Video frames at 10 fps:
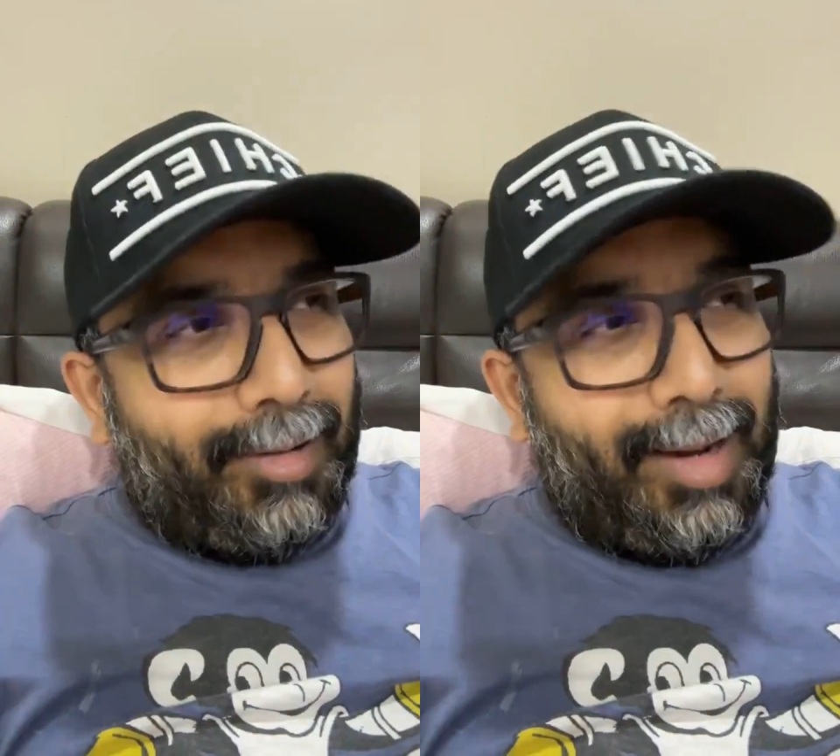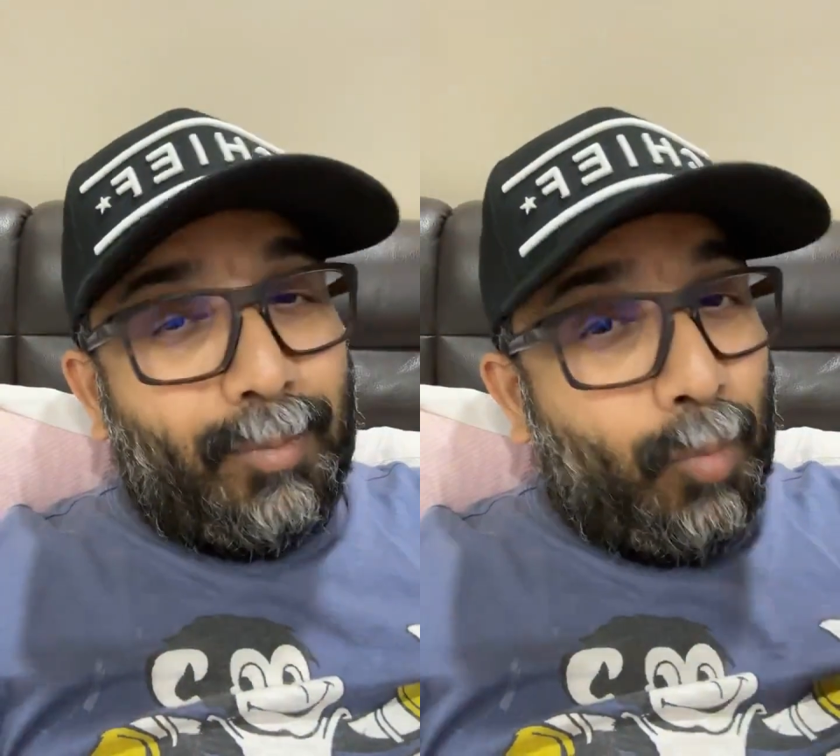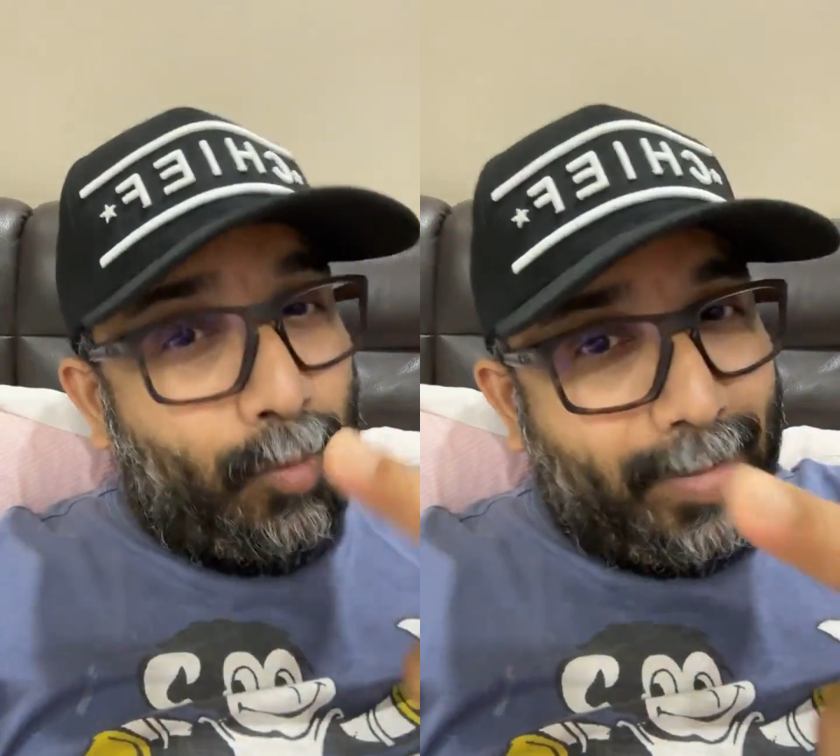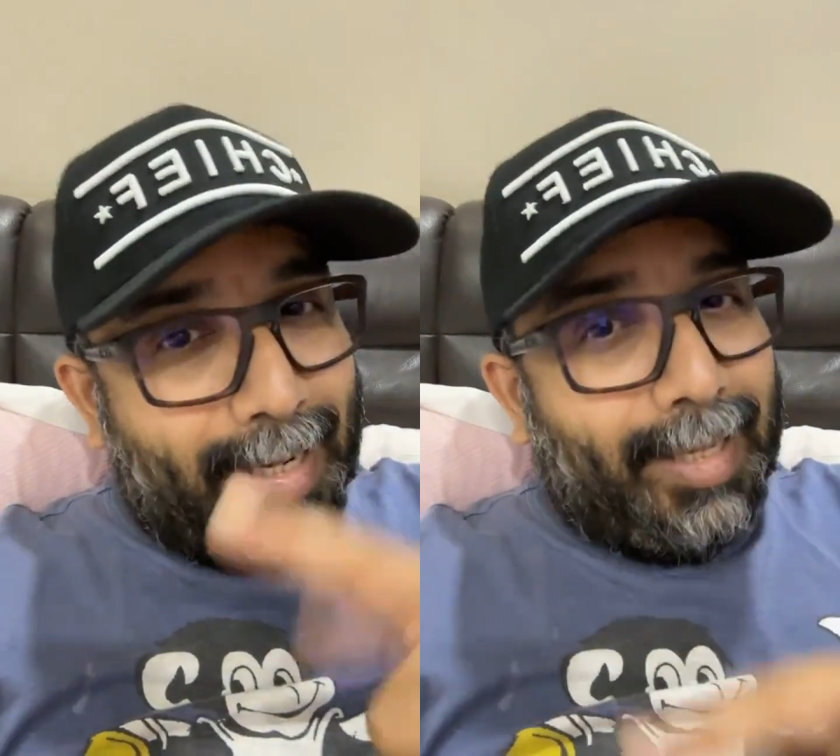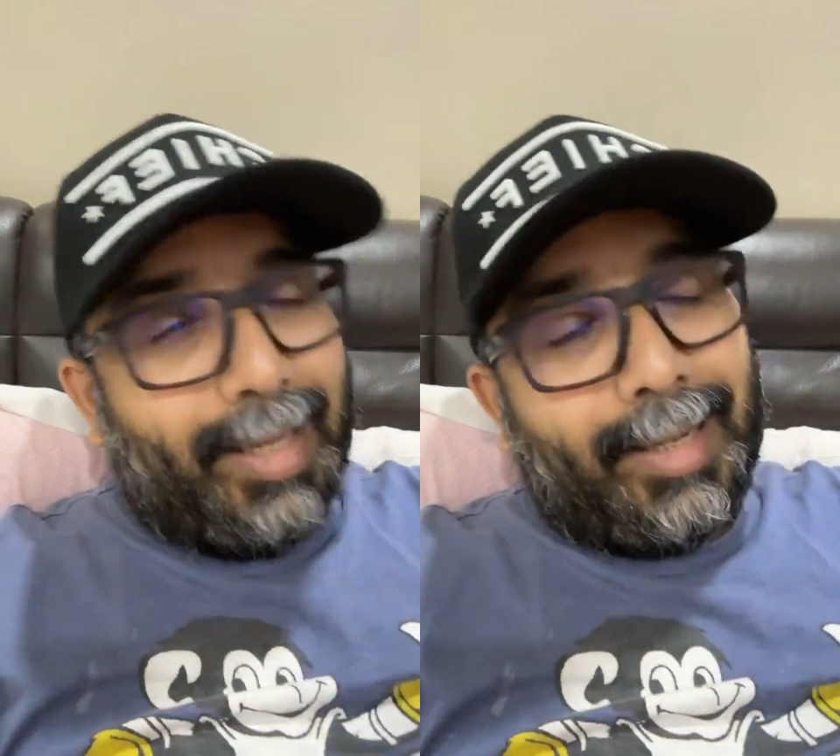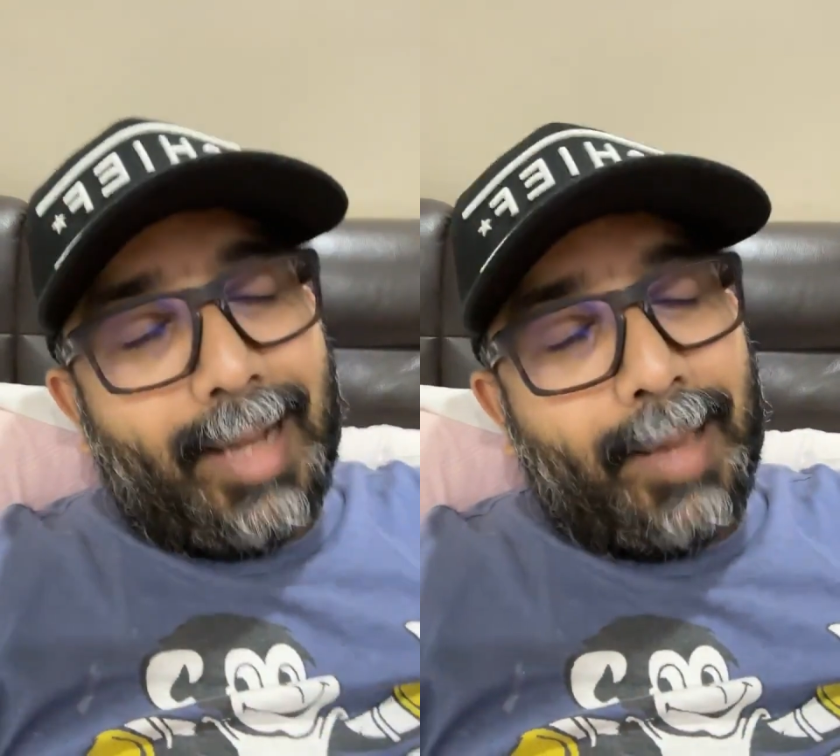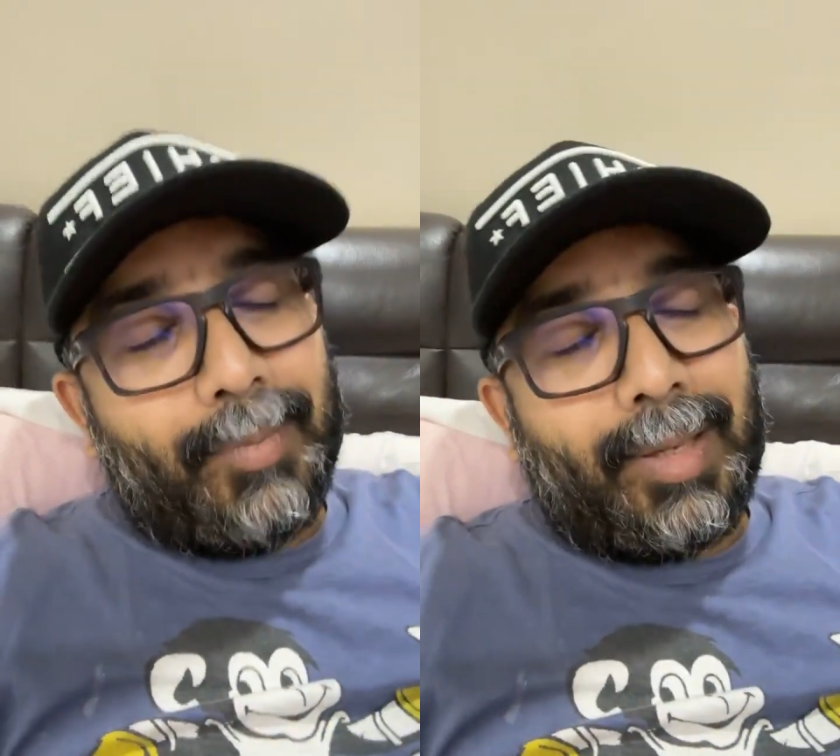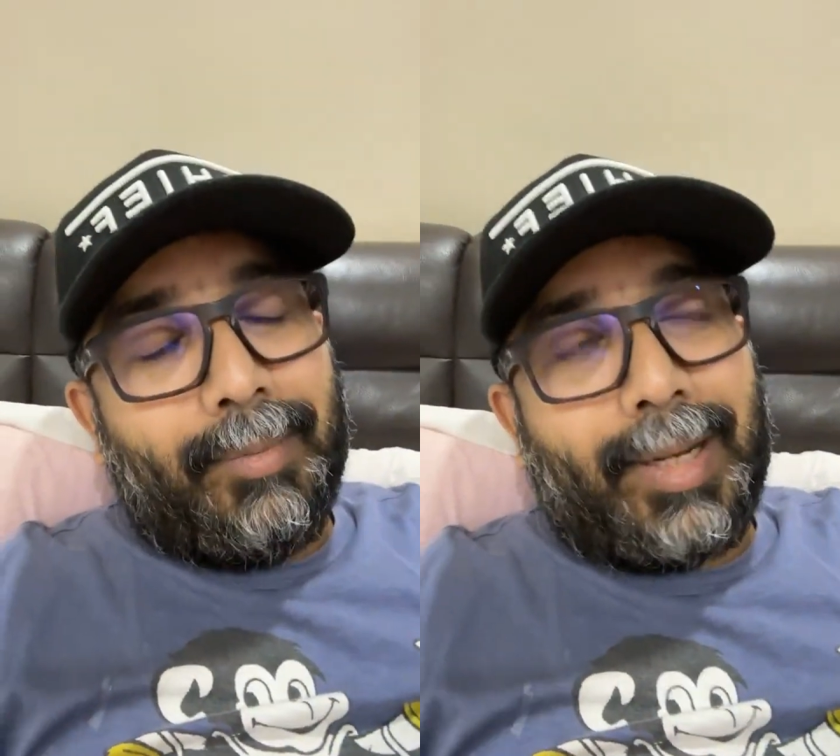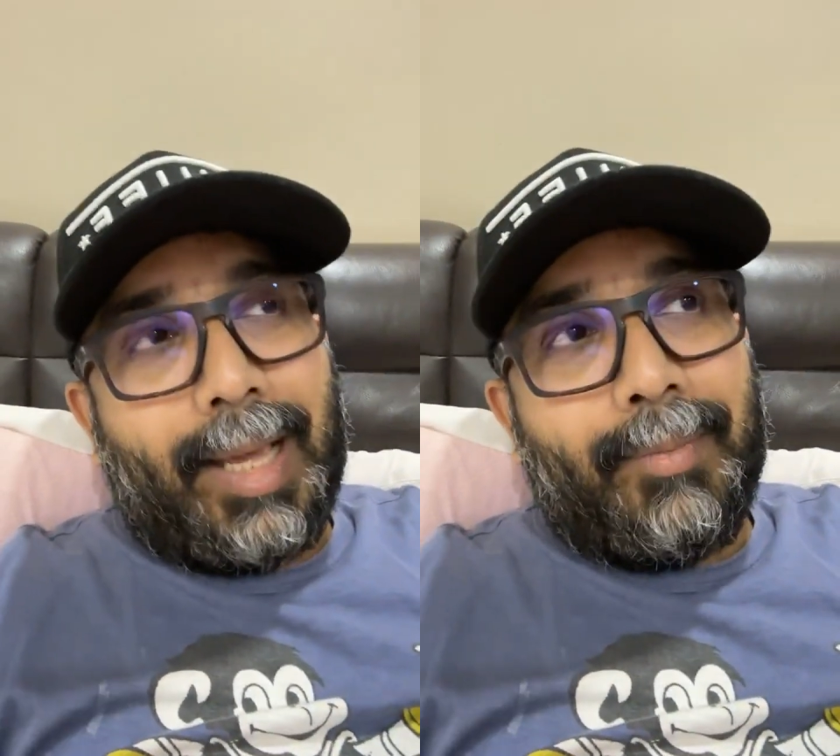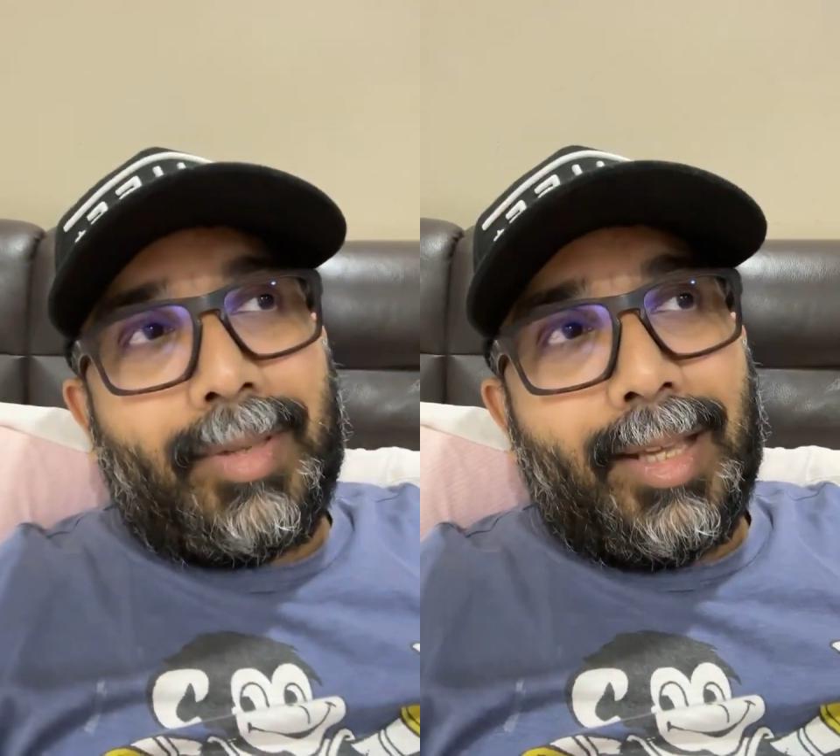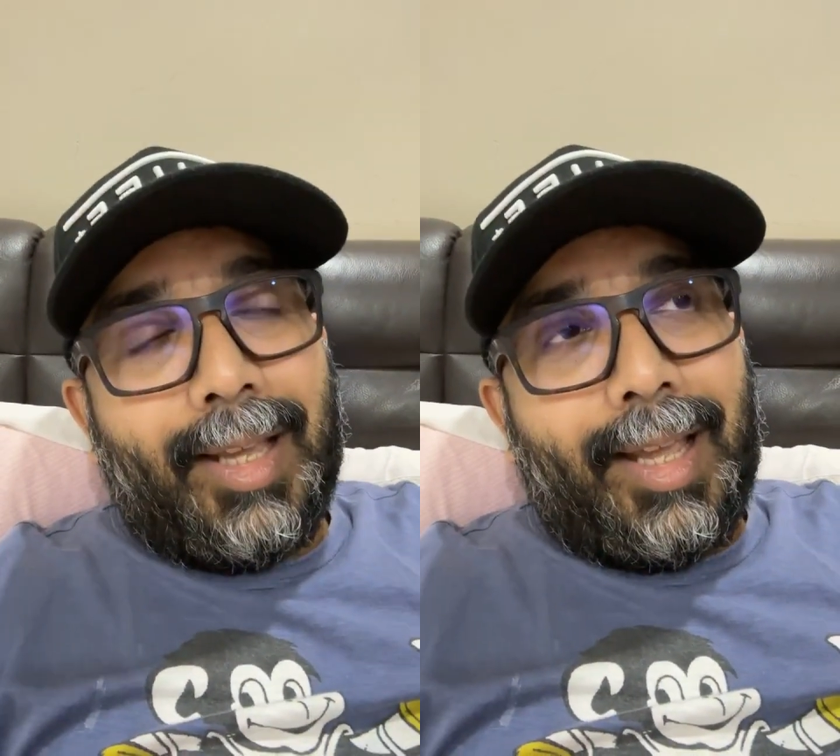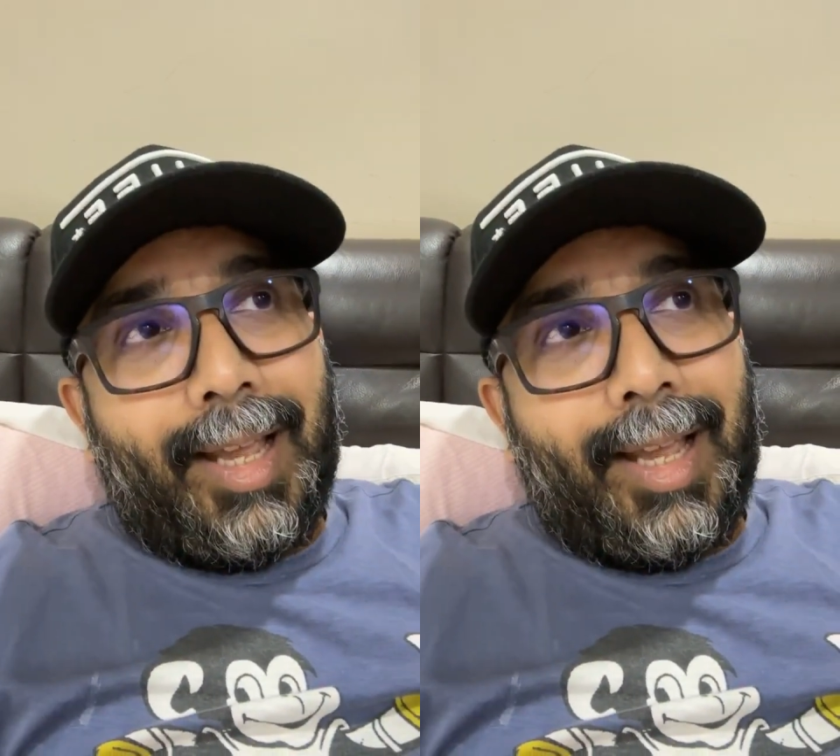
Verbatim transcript: All right, more money than time sometimes